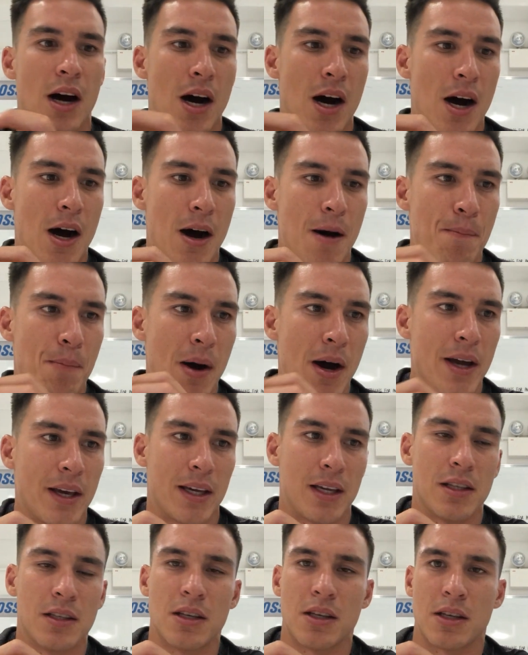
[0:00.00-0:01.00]
are buying
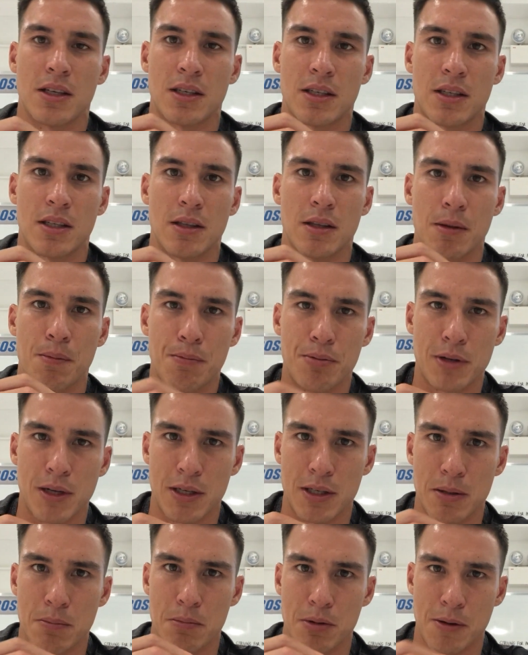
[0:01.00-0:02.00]
into the
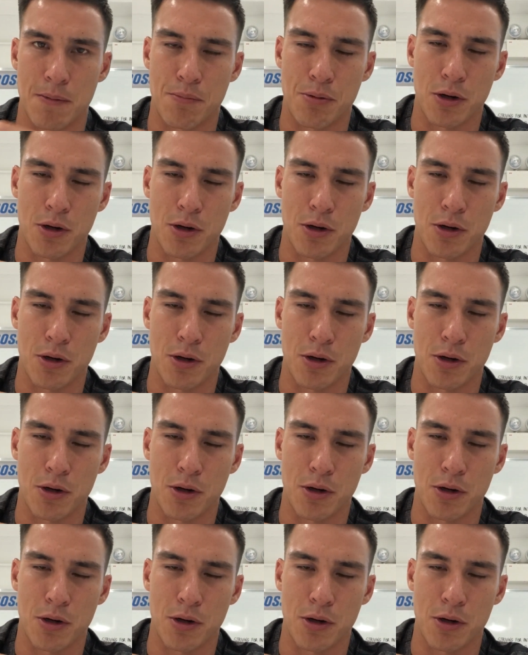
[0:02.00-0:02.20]
systems and